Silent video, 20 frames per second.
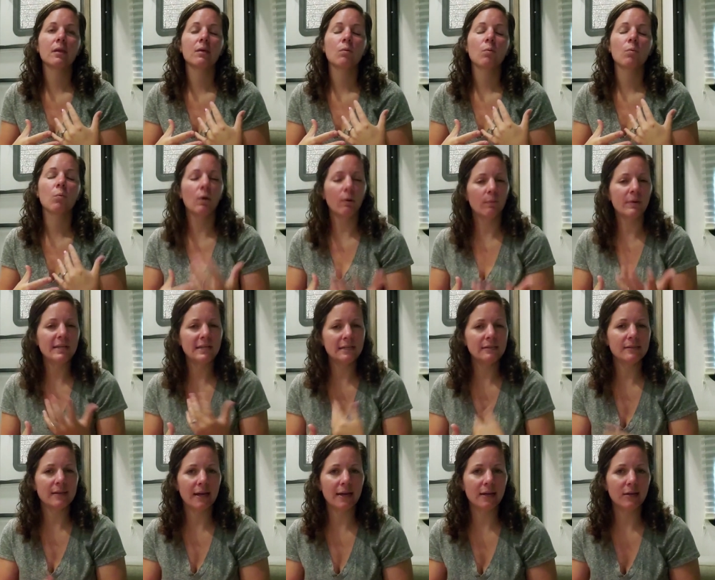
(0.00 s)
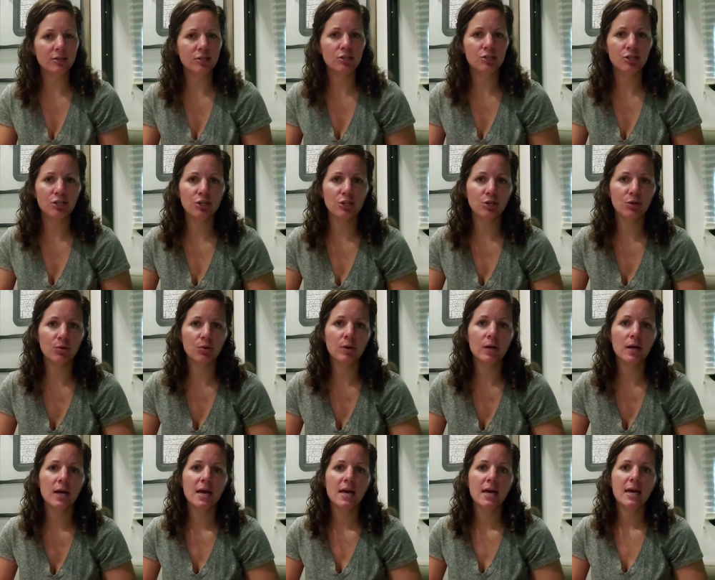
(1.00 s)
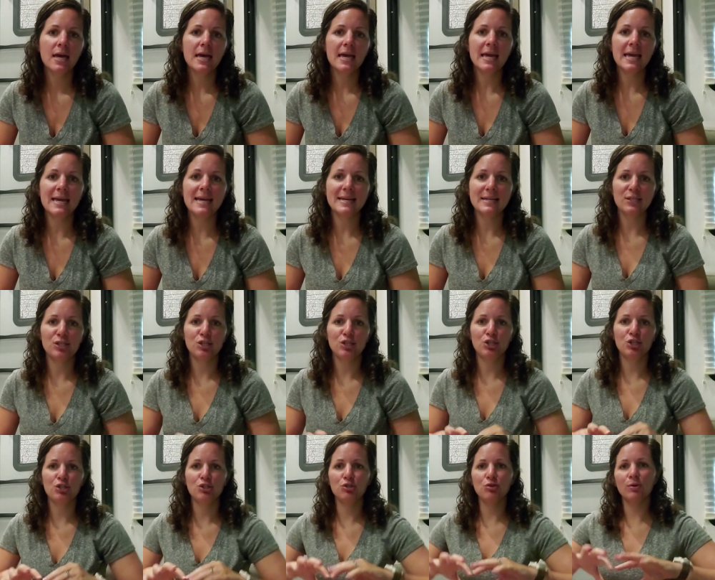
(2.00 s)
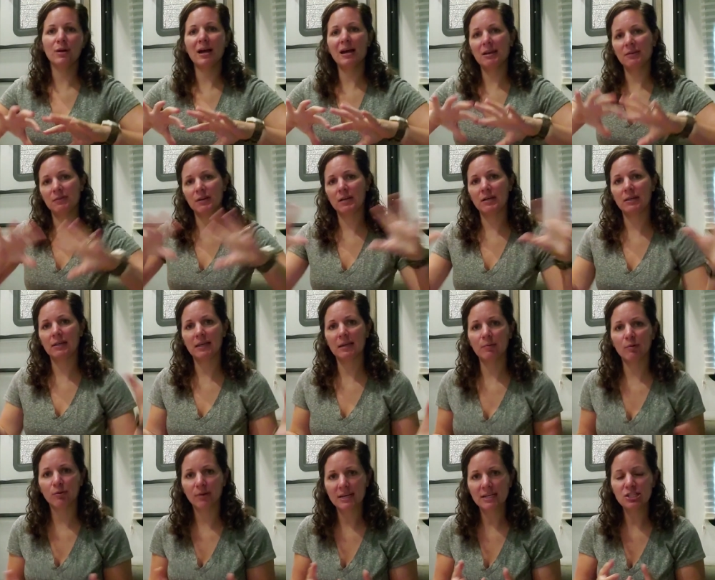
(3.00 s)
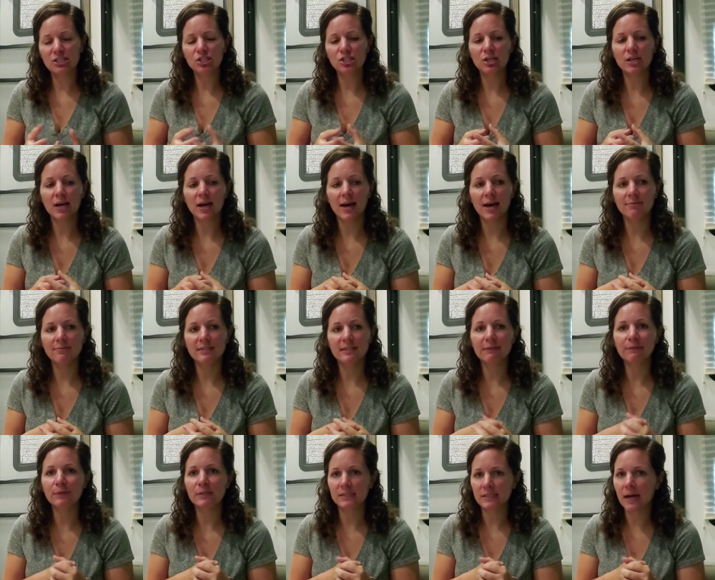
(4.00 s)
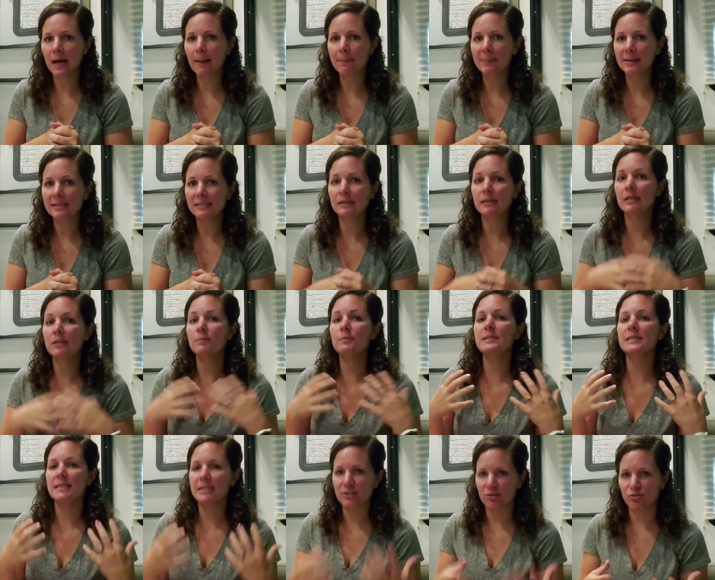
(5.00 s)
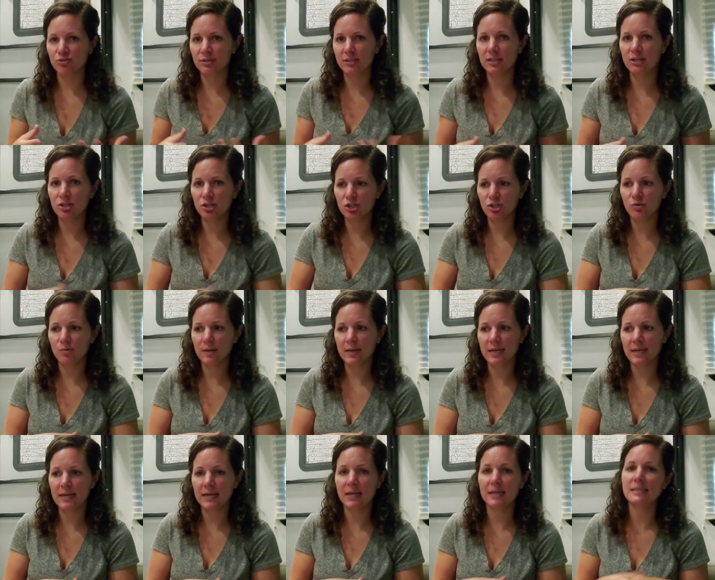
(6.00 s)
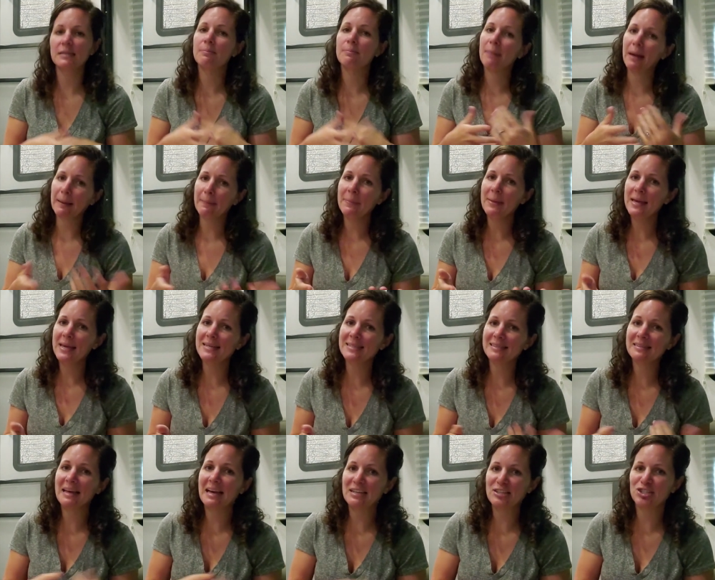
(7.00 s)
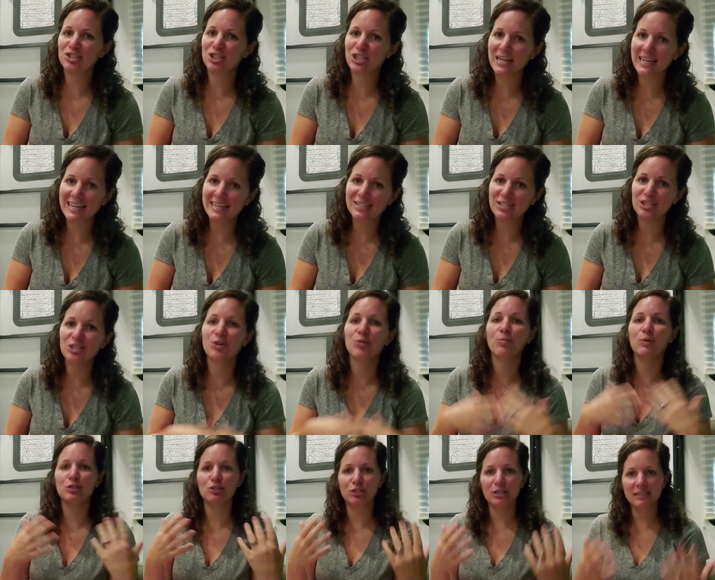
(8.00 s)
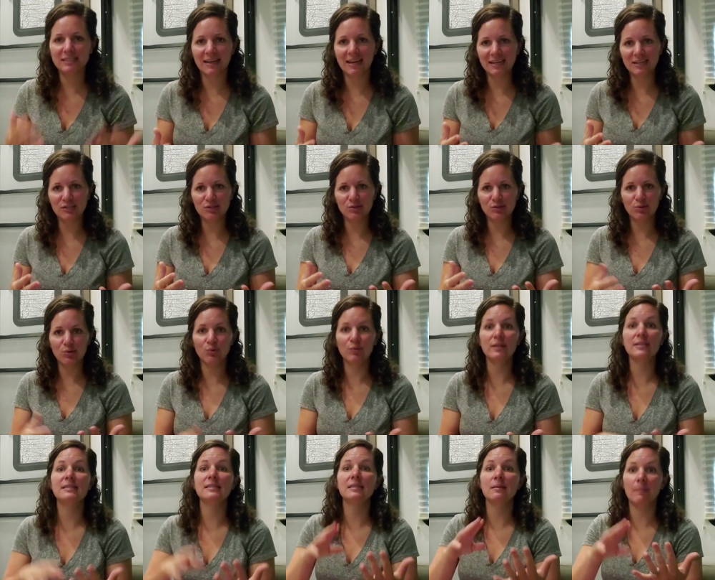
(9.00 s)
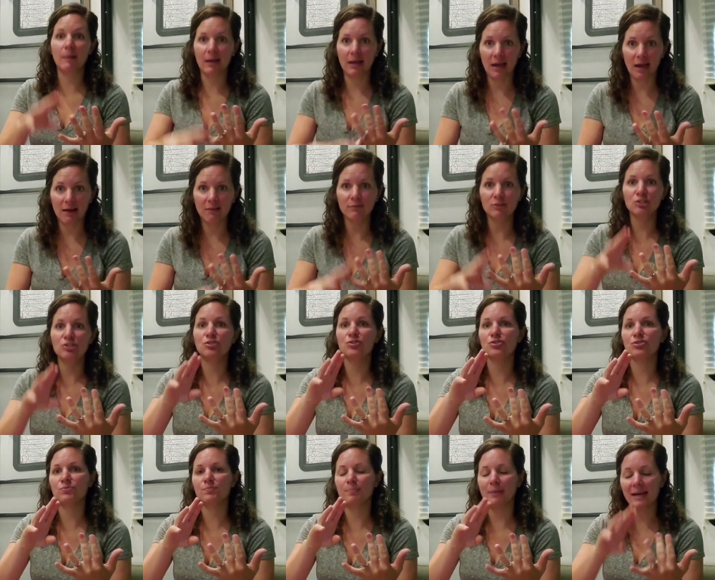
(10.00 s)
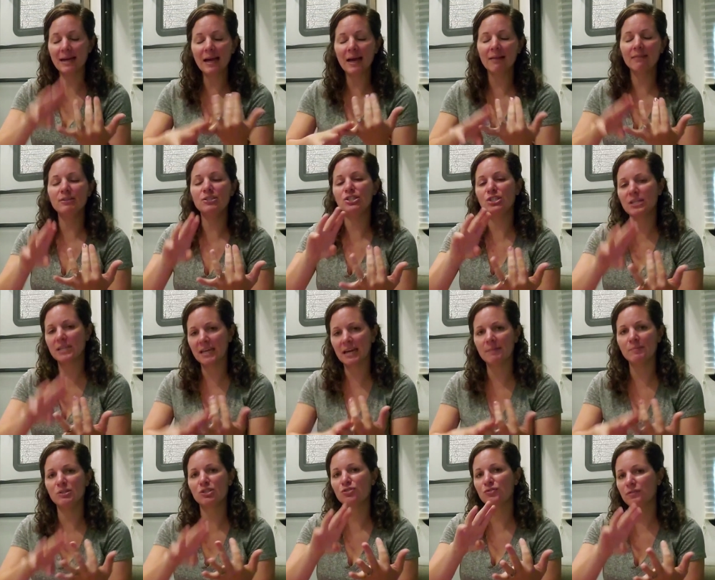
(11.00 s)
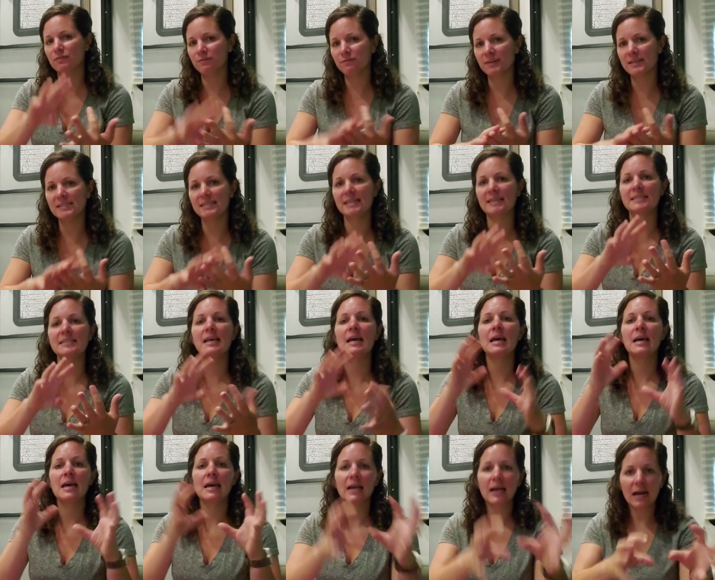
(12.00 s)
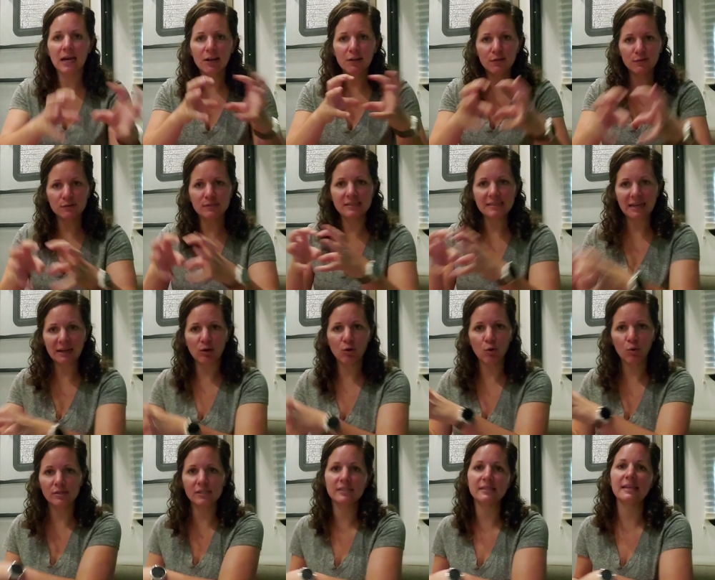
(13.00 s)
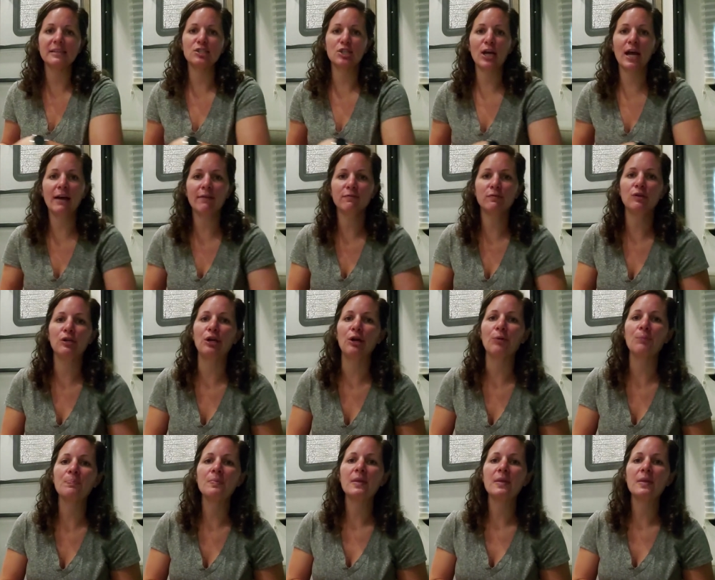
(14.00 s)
what we decided to do is to do kind of a collaboration of different topics that he was interested in doing, because it might be his last chance. You know, once you get to high school, it's the biology, biology, chemistry, physics, kind of those set courses that you have to do.